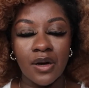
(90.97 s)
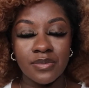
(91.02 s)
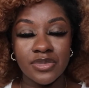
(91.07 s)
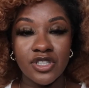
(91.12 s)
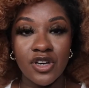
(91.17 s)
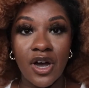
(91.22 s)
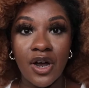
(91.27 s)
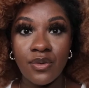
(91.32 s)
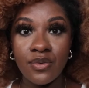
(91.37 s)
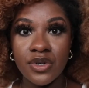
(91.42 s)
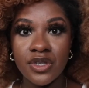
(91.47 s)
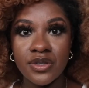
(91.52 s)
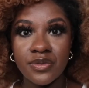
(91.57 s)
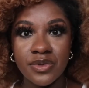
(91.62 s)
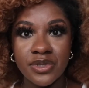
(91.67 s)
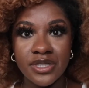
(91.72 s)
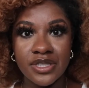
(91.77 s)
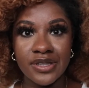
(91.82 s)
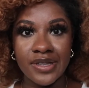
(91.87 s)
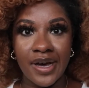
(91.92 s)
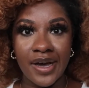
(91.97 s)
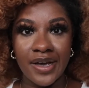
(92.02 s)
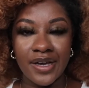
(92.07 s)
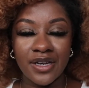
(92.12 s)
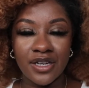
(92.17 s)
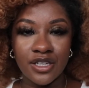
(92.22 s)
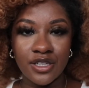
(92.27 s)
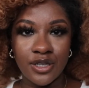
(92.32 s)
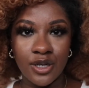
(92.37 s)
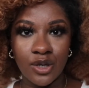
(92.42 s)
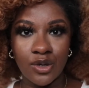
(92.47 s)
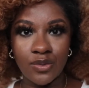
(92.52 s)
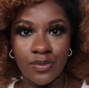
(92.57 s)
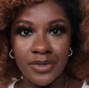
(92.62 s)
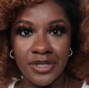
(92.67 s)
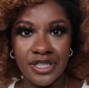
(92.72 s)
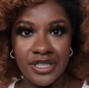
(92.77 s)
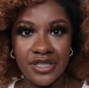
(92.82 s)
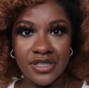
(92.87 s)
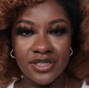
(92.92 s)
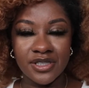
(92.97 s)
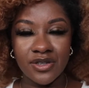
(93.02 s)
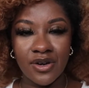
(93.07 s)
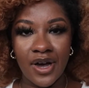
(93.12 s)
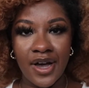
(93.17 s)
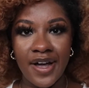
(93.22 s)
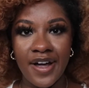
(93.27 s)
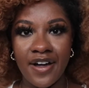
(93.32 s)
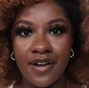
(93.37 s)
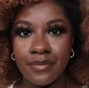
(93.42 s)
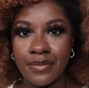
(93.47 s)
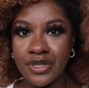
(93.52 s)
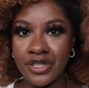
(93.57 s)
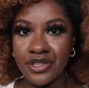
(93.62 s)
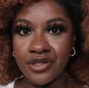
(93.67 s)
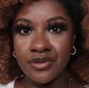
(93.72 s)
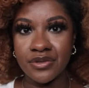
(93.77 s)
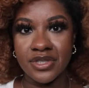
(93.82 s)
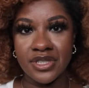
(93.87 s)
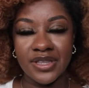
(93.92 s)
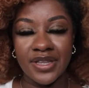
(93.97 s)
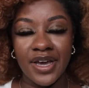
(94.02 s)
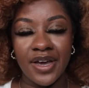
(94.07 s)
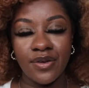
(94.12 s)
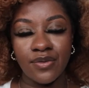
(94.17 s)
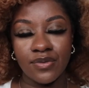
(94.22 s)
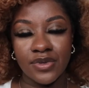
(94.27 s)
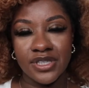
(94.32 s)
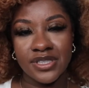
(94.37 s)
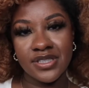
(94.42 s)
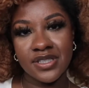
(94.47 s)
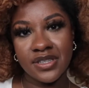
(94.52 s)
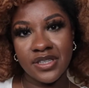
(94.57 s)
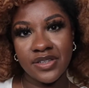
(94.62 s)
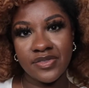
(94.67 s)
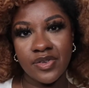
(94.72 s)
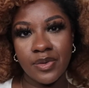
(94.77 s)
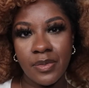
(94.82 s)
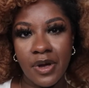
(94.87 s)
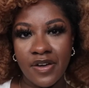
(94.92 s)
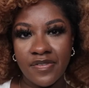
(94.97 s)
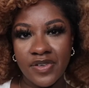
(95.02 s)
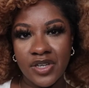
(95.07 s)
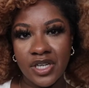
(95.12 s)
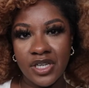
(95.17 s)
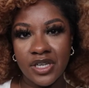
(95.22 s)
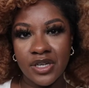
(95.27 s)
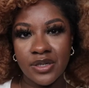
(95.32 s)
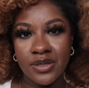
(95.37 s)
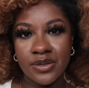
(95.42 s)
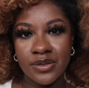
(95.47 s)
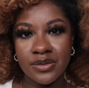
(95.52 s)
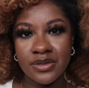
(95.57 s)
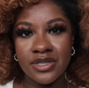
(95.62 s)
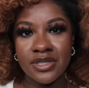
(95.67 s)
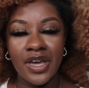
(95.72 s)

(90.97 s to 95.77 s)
So I really like Adobe, so I have been using that recently for my videos,